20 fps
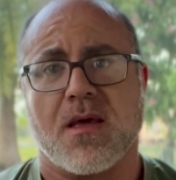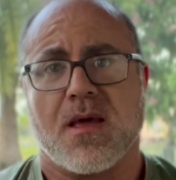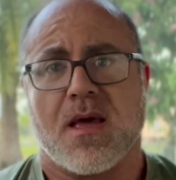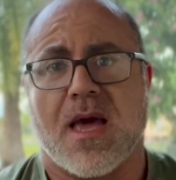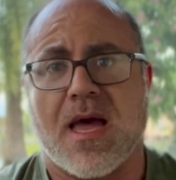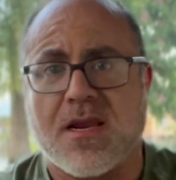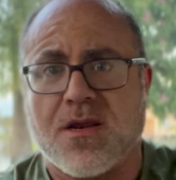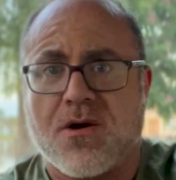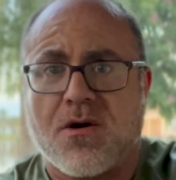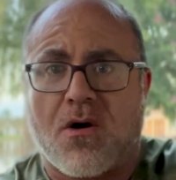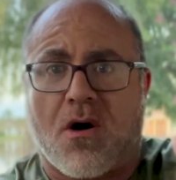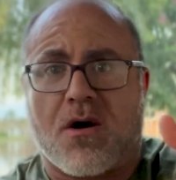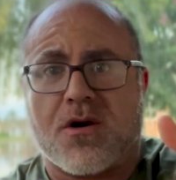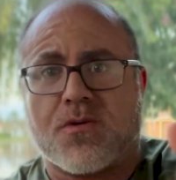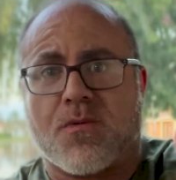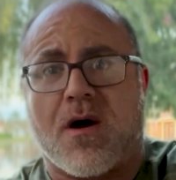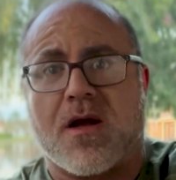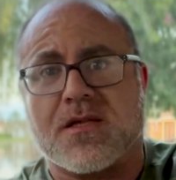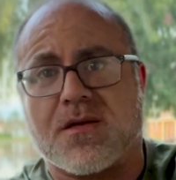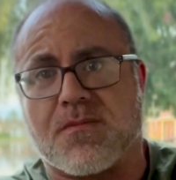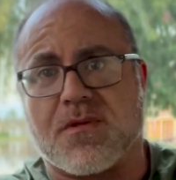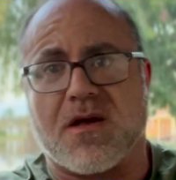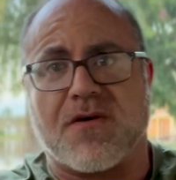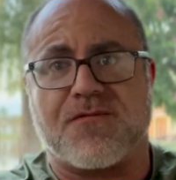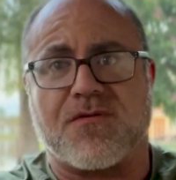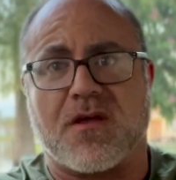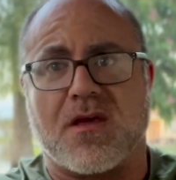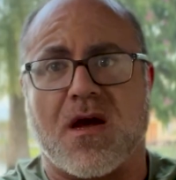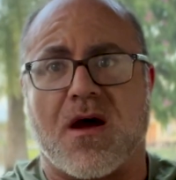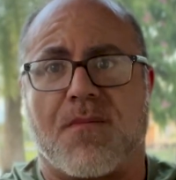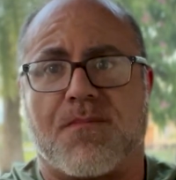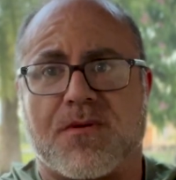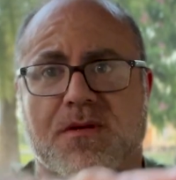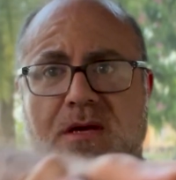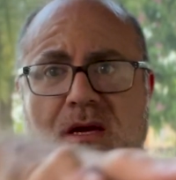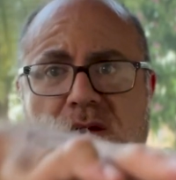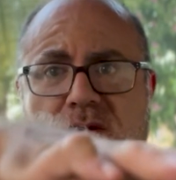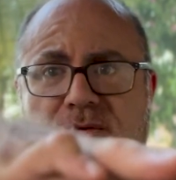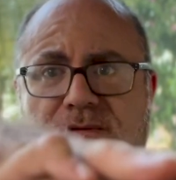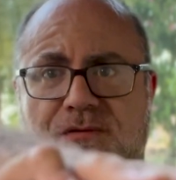And your arch winds up lifting up. It's
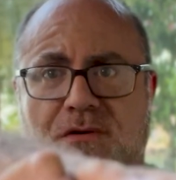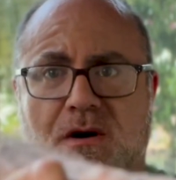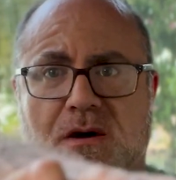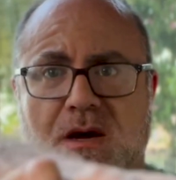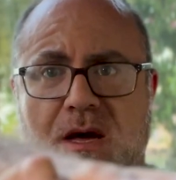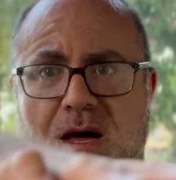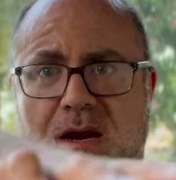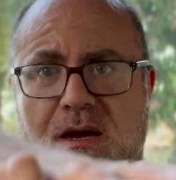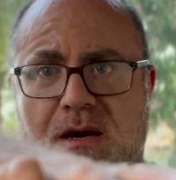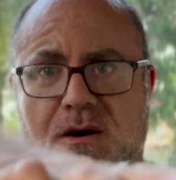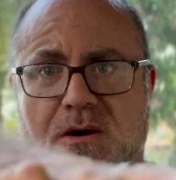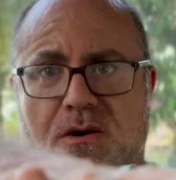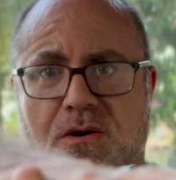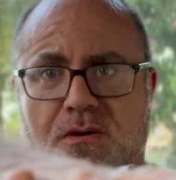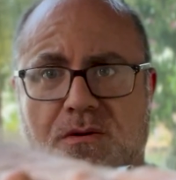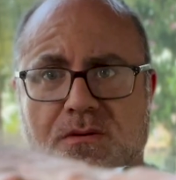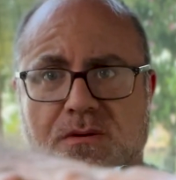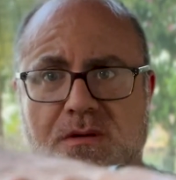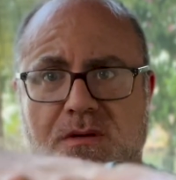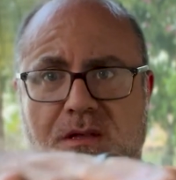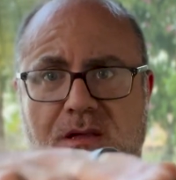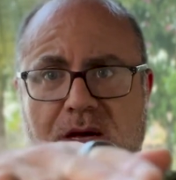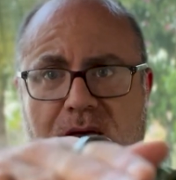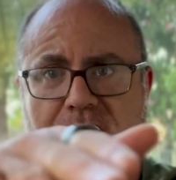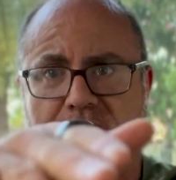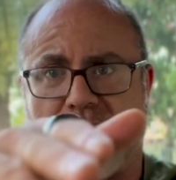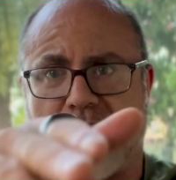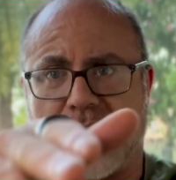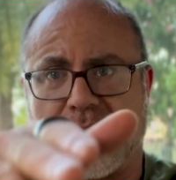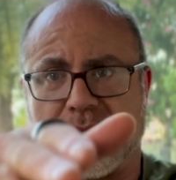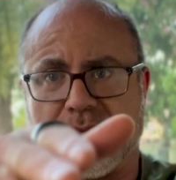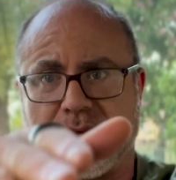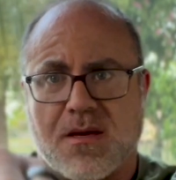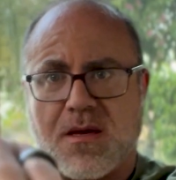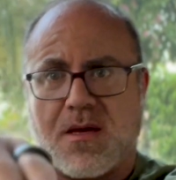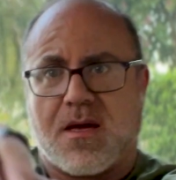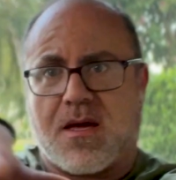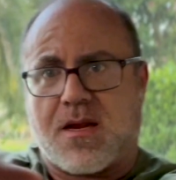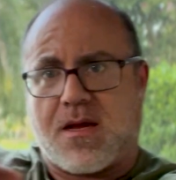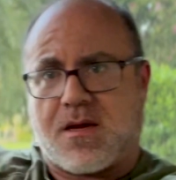like your foot kind of goes like this,
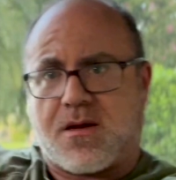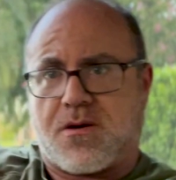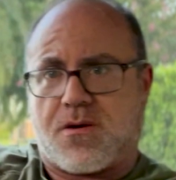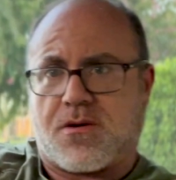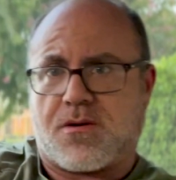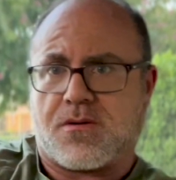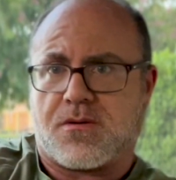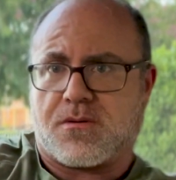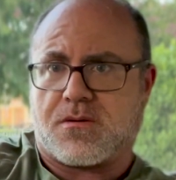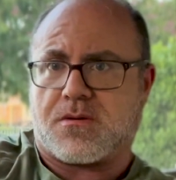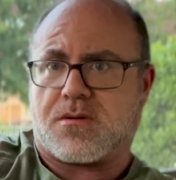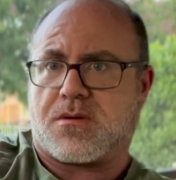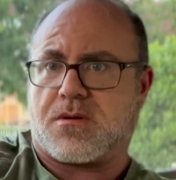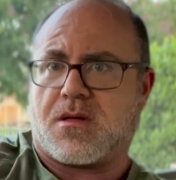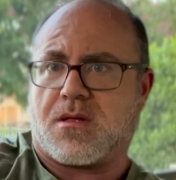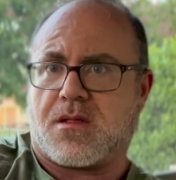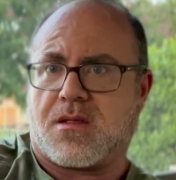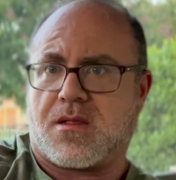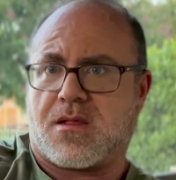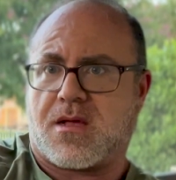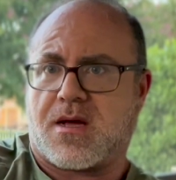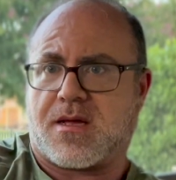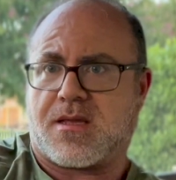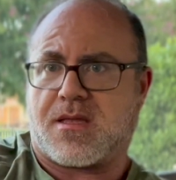and it goes like